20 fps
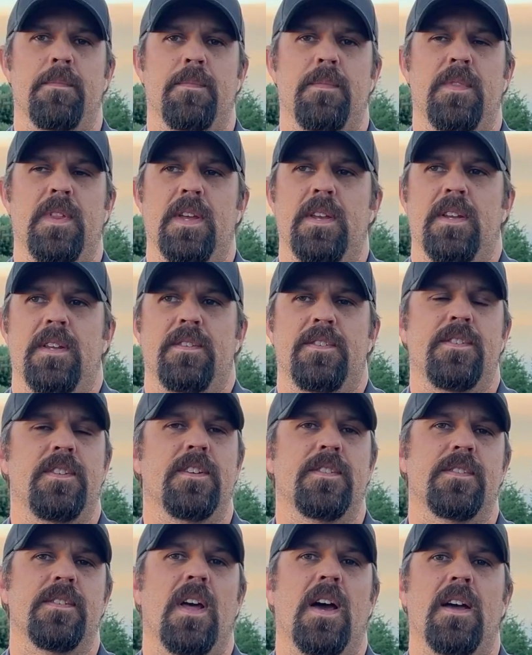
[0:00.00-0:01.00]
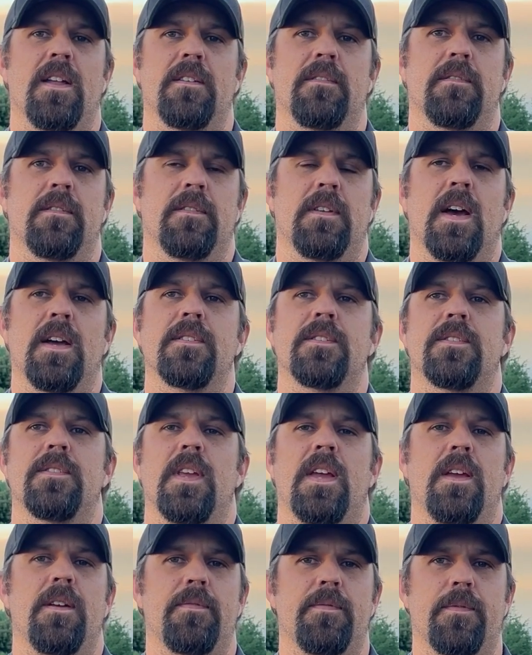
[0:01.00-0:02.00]
that it's just not
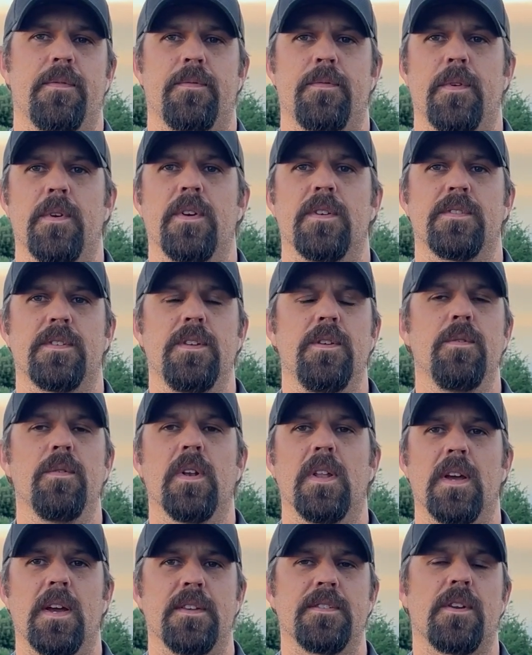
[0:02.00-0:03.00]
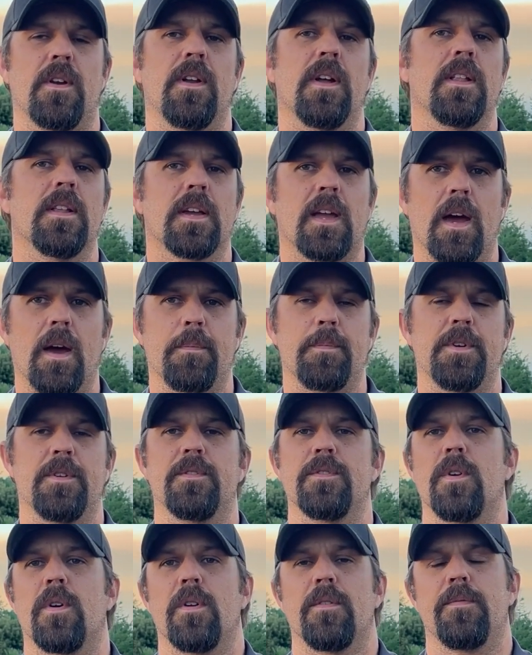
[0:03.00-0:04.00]
safe for us to utilize our
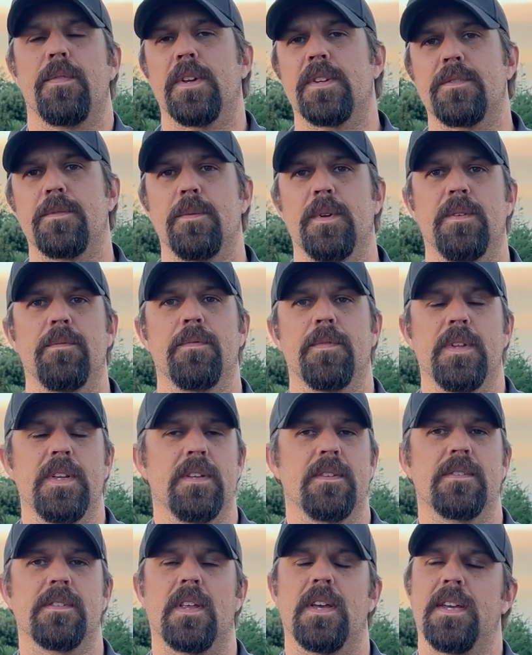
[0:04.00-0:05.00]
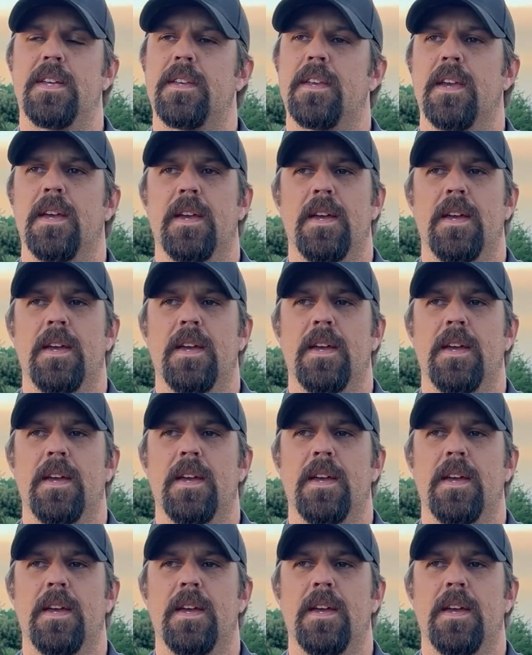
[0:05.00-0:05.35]
helicopters or our fixed wing fleets, like